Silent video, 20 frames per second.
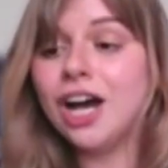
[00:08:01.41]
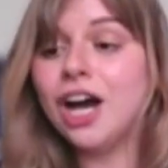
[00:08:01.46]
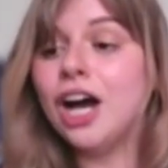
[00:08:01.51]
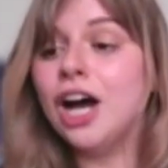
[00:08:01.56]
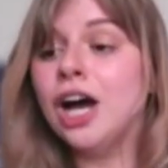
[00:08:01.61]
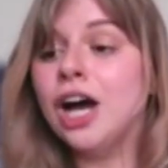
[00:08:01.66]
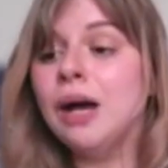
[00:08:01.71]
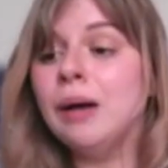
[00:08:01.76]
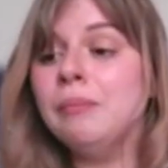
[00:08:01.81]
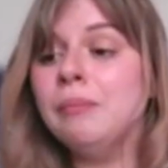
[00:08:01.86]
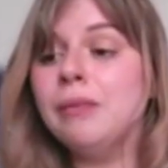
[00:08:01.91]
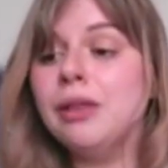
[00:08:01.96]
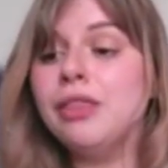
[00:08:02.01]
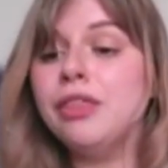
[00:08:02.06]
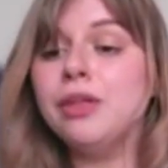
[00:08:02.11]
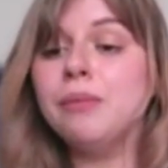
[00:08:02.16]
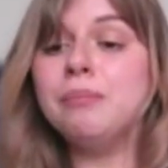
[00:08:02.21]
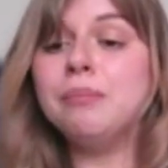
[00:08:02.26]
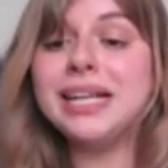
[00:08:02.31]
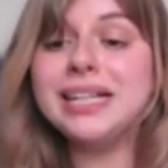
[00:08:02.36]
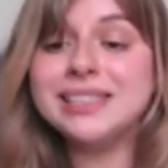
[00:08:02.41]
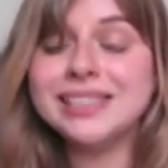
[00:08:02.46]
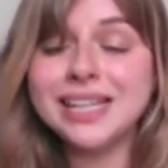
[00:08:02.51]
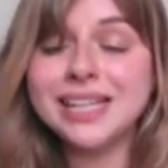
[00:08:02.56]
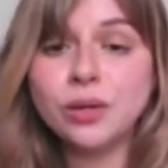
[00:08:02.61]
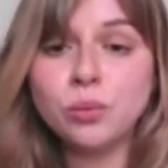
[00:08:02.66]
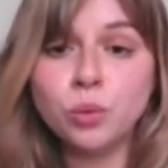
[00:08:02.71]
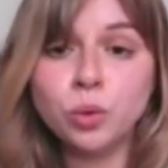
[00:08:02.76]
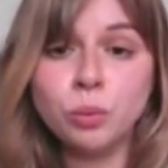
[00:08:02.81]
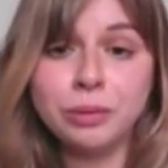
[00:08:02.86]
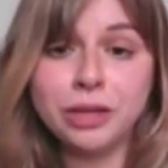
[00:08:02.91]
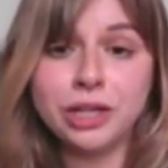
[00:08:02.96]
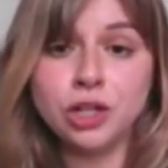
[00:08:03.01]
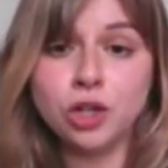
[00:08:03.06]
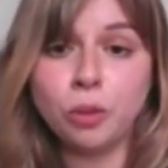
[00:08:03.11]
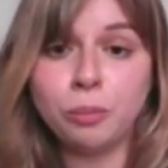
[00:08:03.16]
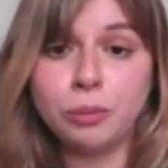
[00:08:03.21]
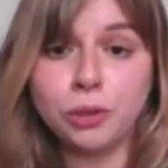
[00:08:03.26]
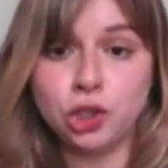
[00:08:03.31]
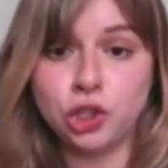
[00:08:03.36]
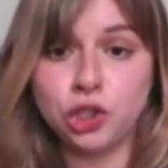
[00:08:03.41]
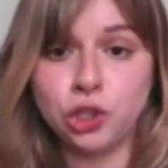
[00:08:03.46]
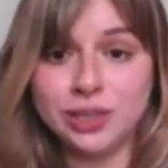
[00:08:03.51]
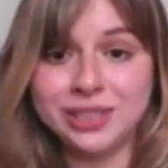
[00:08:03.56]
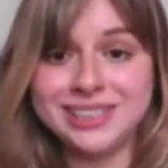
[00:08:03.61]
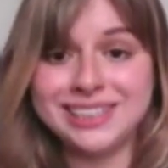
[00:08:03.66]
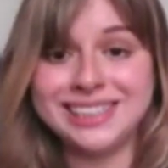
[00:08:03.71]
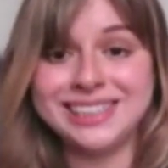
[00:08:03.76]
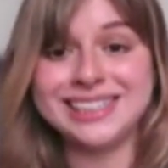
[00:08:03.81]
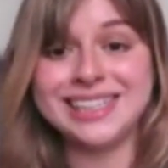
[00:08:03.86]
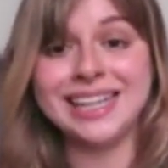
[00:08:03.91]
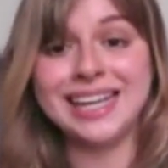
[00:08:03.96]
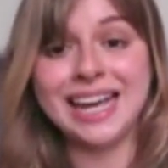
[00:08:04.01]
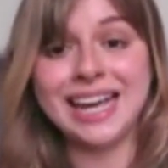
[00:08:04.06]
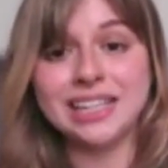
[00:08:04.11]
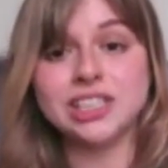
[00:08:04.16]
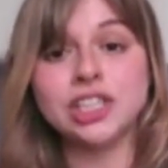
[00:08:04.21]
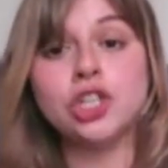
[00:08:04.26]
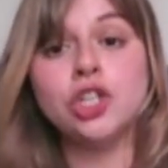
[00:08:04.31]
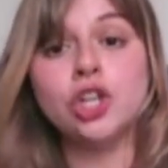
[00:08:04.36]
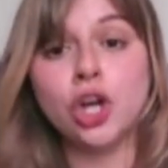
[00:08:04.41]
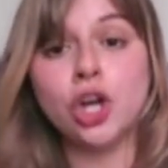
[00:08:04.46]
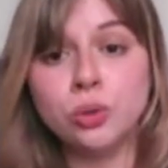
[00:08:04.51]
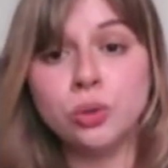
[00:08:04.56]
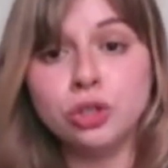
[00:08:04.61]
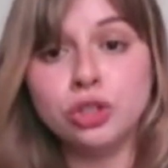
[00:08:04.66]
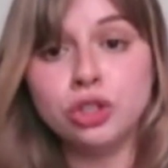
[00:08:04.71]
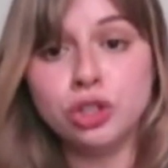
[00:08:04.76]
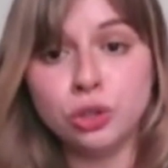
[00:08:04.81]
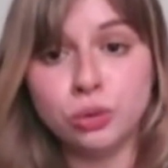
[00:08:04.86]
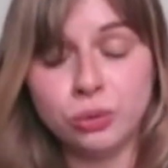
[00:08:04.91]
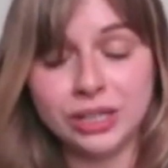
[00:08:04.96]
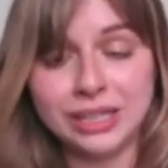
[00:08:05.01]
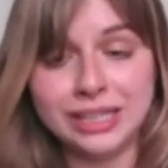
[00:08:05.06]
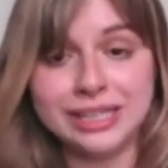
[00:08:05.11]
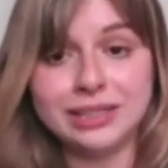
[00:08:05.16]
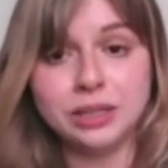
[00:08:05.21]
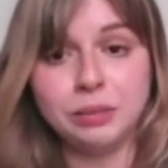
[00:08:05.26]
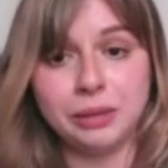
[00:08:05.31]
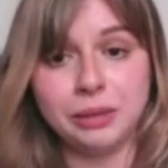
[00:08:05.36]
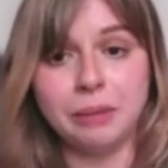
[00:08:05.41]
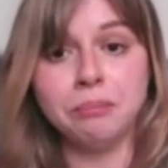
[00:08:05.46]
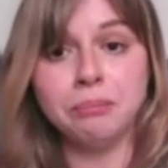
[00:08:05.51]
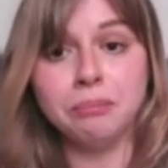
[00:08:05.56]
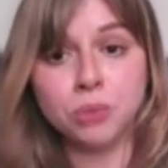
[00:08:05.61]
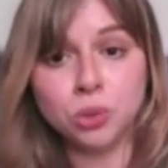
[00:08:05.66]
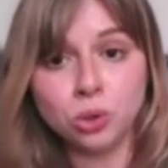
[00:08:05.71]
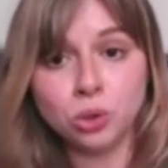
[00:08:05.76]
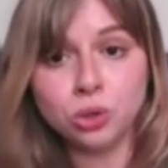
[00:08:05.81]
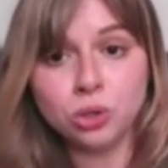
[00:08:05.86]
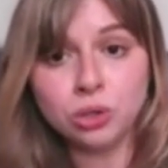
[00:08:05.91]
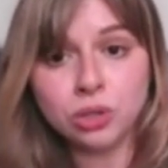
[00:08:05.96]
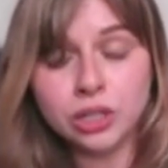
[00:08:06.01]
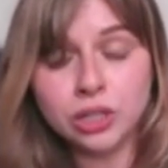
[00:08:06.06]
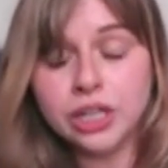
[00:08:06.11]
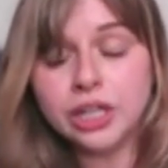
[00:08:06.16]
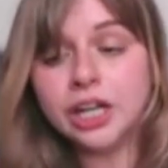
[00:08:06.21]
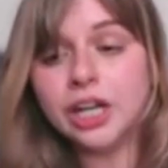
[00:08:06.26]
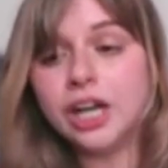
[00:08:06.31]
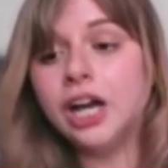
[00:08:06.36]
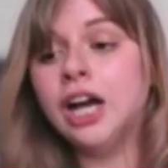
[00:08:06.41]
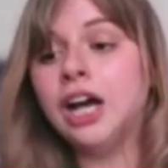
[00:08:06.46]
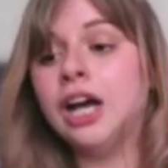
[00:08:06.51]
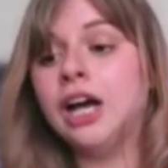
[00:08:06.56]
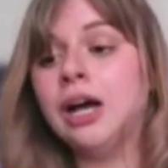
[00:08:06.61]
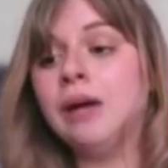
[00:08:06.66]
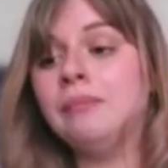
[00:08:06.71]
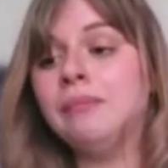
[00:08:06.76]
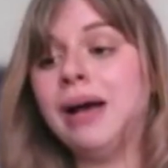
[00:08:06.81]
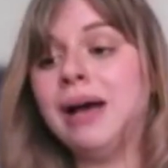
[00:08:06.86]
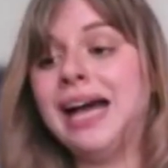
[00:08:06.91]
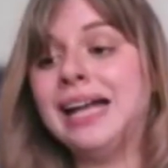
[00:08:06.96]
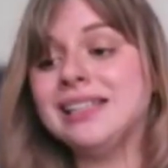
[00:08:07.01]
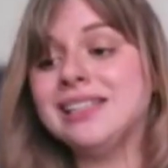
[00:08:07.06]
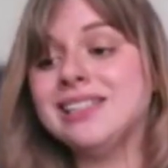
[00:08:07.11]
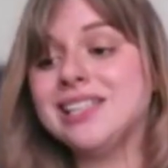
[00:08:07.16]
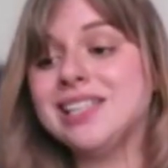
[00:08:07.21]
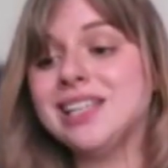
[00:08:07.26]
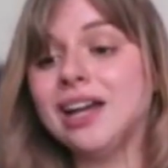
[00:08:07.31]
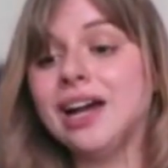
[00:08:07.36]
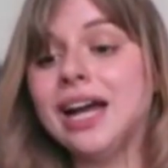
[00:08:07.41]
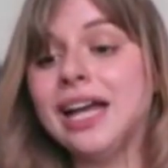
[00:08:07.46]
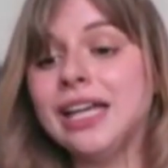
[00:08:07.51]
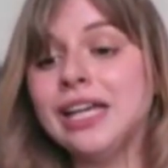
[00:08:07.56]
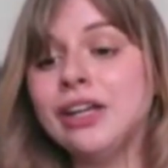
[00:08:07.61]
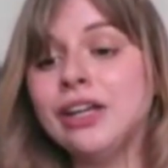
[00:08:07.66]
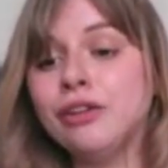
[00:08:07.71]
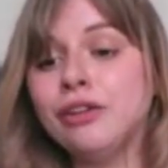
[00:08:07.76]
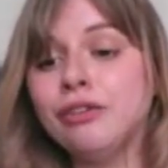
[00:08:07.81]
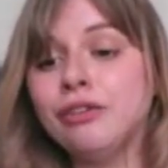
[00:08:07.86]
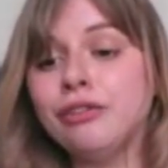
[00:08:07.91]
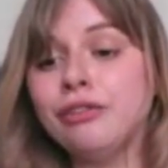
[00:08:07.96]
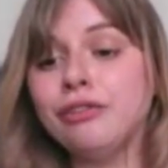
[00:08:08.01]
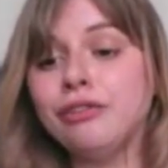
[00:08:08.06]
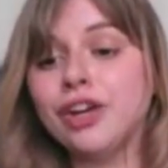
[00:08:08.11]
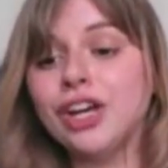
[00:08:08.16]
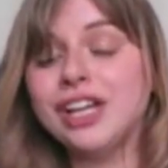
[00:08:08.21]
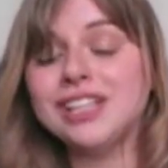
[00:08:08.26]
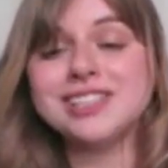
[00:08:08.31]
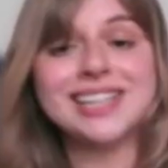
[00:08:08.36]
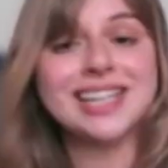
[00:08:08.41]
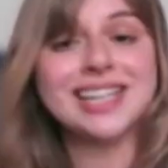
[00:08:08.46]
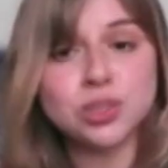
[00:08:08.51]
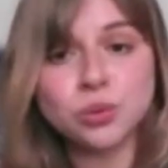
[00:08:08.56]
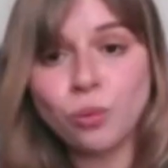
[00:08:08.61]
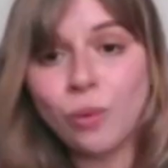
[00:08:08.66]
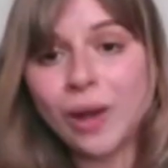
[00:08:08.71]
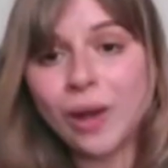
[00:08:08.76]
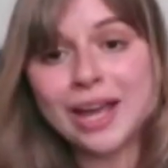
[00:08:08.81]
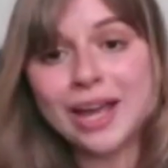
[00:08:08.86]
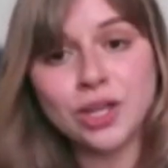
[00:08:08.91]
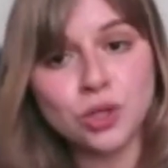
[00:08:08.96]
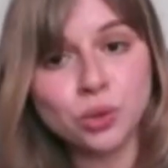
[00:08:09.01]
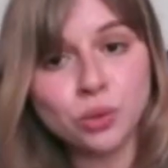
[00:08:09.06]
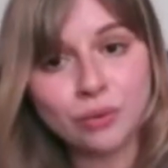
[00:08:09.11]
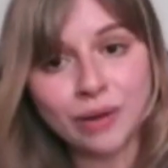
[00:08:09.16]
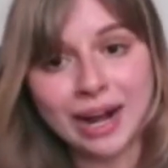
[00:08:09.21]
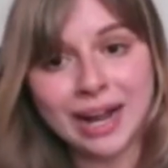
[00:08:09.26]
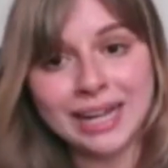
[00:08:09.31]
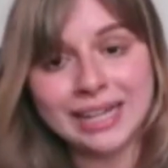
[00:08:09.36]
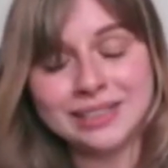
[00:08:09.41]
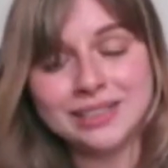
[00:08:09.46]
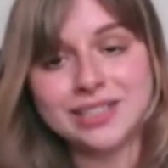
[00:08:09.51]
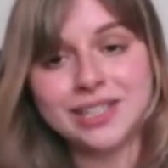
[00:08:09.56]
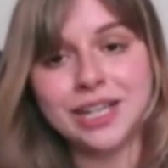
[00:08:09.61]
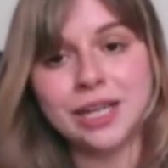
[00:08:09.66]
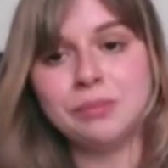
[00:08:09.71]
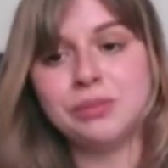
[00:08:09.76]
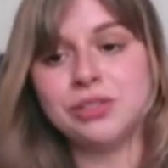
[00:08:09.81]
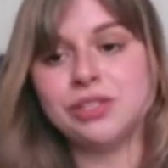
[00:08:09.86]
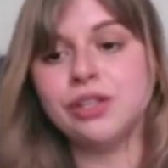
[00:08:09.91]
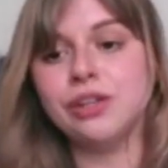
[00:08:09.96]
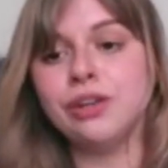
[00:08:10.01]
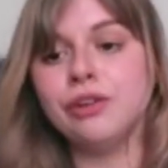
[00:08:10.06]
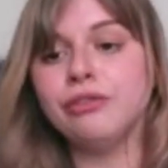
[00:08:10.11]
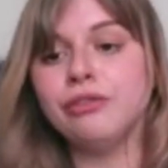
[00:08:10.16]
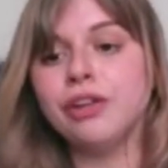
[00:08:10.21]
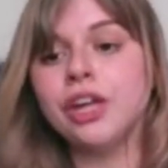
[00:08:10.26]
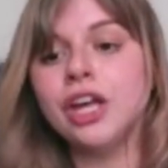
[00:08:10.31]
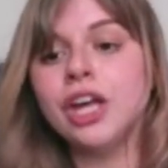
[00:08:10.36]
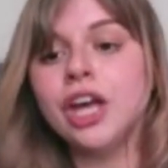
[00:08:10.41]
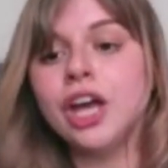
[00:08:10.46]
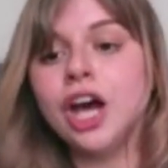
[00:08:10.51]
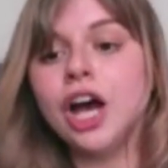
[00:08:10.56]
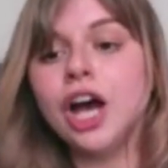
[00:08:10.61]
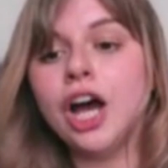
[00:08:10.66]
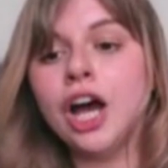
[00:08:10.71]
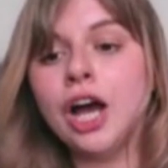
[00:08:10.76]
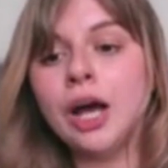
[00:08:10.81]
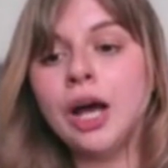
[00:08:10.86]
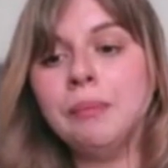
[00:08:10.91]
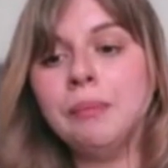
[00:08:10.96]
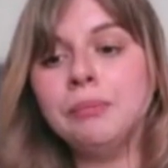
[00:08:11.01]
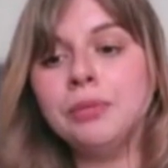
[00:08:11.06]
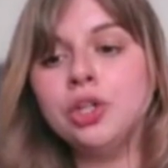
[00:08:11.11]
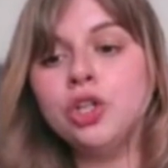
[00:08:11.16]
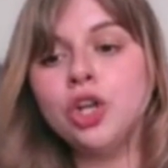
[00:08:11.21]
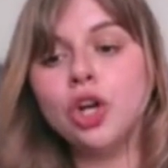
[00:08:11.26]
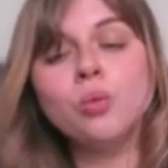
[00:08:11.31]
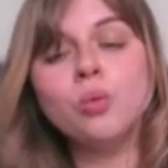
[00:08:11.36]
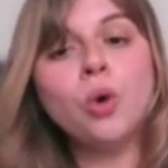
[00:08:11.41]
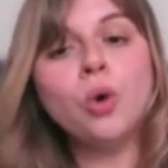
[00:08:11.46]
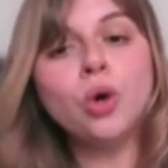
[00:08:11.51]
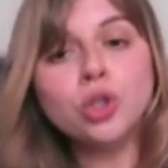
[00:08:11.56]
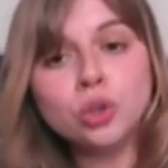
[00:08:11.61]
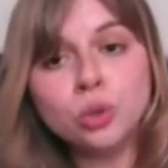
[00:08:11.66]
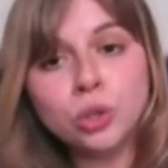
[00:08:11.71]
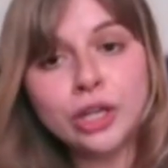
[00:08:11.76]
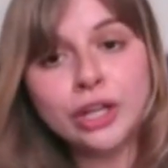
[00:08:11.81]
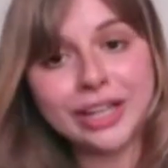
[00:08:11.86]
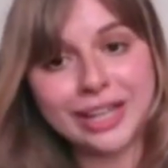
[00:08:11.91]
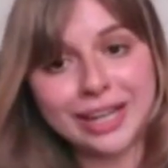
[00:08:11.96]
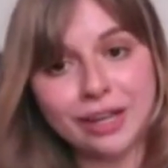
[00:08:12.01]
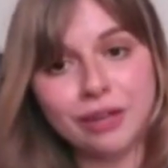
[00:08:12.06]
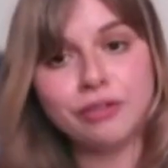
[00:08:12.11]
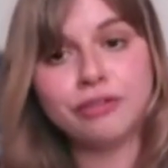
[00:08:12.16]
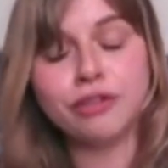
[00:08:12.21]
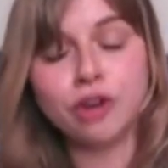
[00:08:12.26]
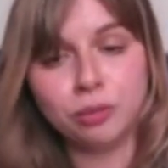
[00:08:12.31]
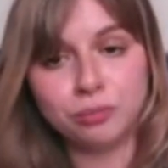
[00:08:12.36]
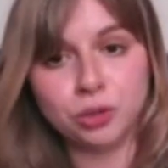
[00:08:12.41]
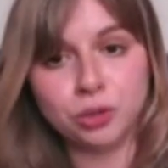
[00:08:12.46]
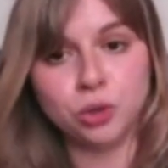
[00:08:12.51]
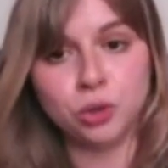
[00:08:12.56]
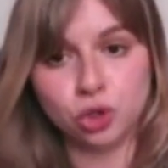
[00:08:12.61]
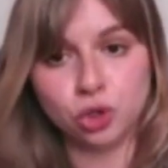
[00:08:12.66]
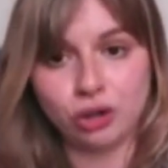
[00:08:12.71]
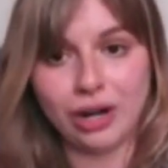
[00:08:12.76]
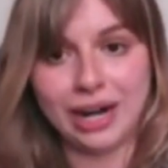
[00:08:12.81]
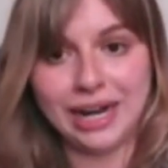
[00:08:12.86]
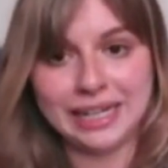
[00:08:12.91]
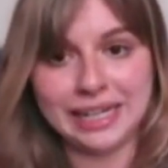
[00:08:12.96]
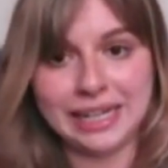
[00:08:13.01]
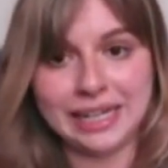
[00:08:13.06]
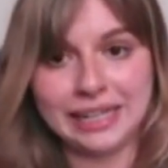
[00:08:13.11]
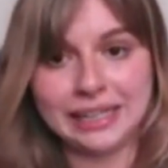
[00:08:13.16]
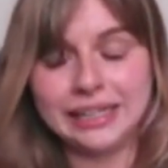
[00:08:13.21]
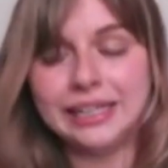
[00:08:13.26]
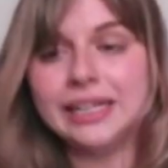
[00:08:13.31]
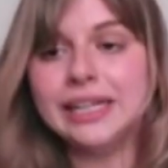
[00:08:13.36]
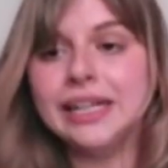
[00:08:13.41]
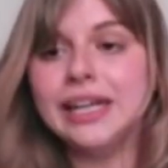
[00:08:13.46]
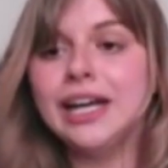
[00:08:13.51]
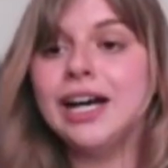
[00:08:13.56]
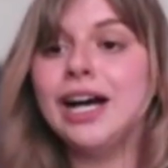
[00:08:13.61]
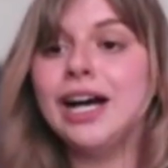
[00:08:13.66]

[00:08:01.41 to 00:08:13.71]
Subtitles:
The meeting will be an opportunity to get to know you a little bit more, and to kind of assess where you're at in terms of what you're looking from your training.